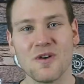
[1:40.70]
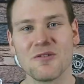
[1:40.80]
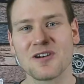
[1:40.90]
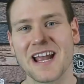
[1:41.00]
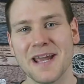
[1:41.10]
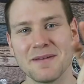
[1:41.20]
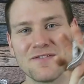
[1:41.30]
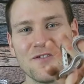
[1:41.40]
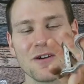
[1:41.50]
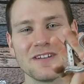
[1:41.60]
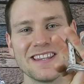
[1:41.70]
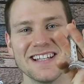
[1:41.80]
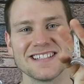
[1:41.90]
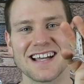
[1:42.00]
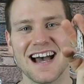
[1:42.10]
what we're aiming for with
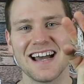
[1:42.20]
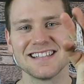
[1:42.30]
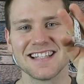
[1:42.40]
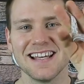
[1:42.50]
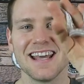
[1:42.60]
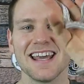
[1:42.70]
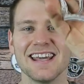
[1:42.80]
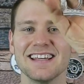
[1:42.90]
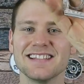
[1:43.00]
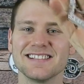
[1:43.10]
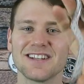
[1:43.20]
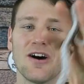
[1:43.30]
these guys is